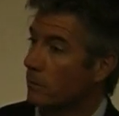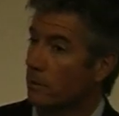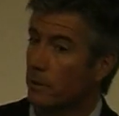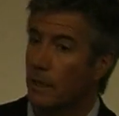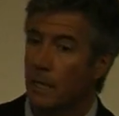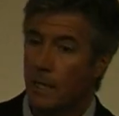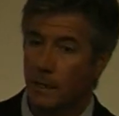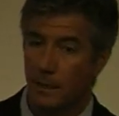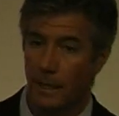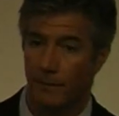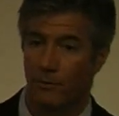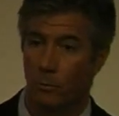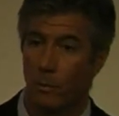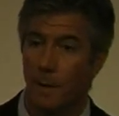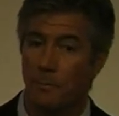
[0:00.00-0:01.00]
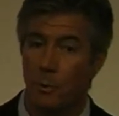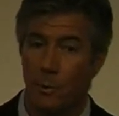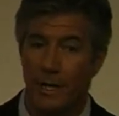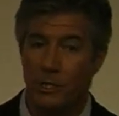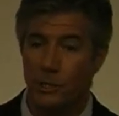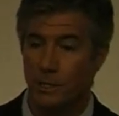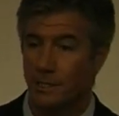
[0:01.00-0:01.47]
or kind of a
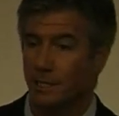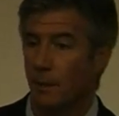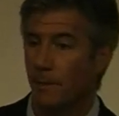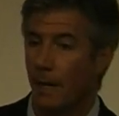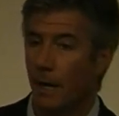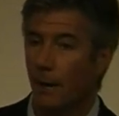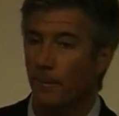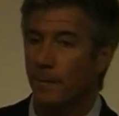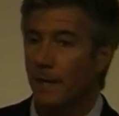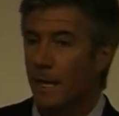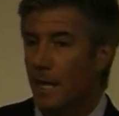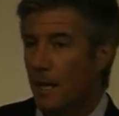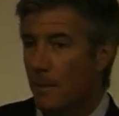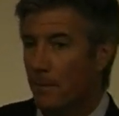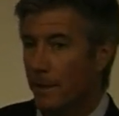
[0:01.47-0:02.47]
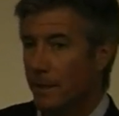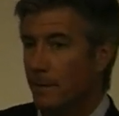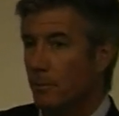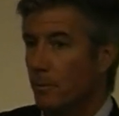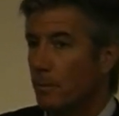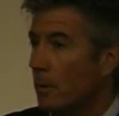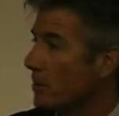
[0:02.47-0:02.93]
reparation somehow. But he
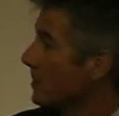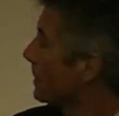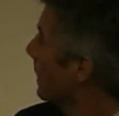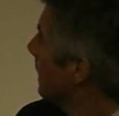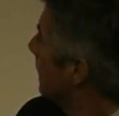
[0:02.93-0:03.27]
proposed